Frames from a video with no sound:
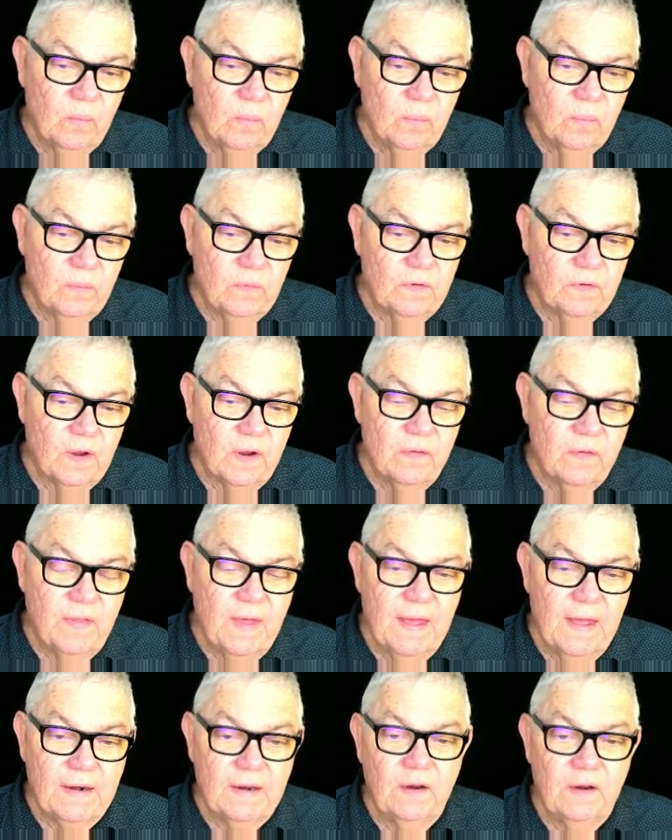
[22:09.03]
so
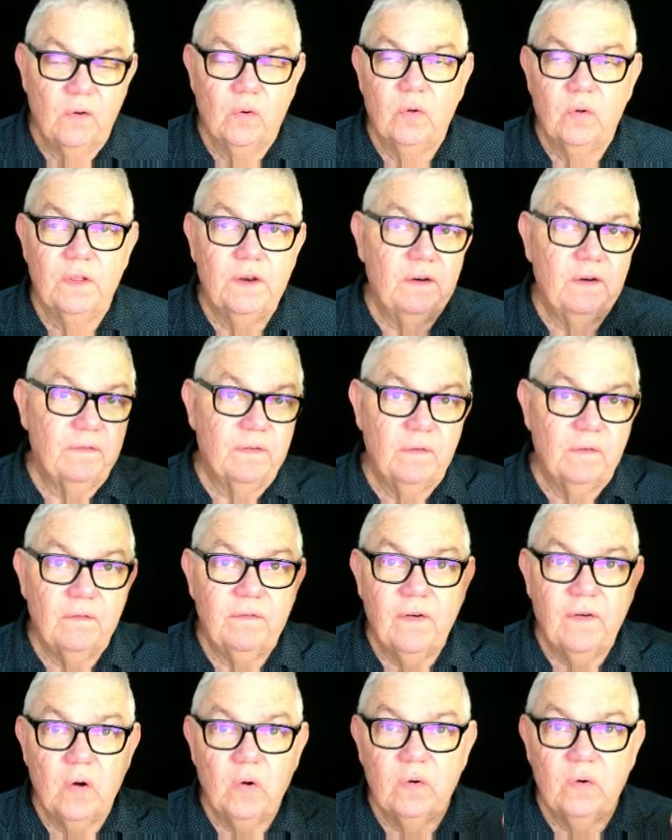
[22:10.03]
that in all the different
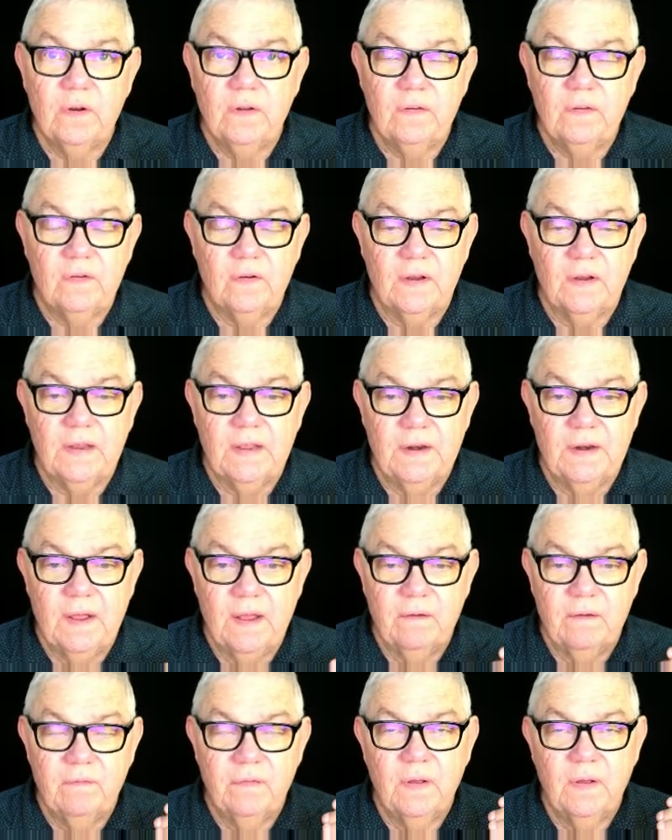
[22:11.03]
folders I can
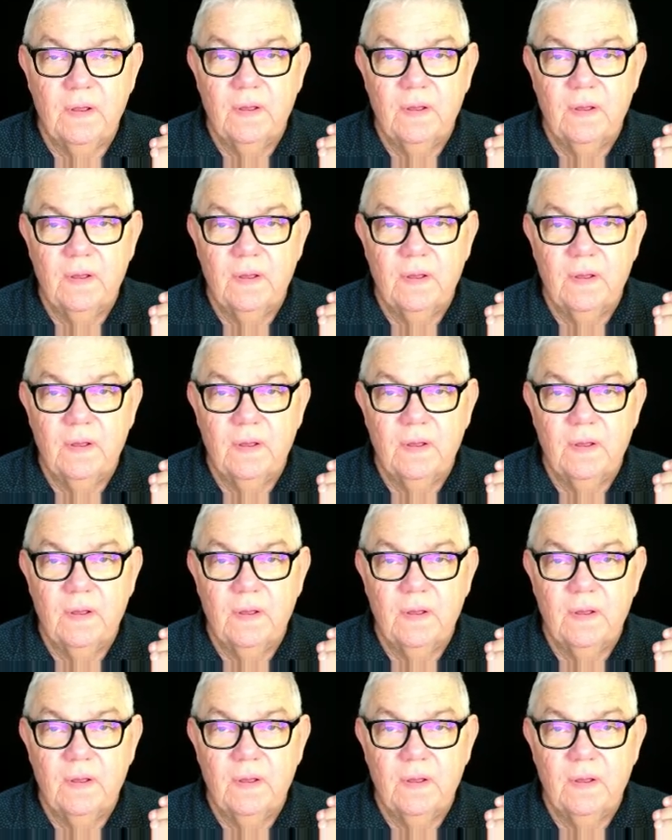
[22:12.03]
have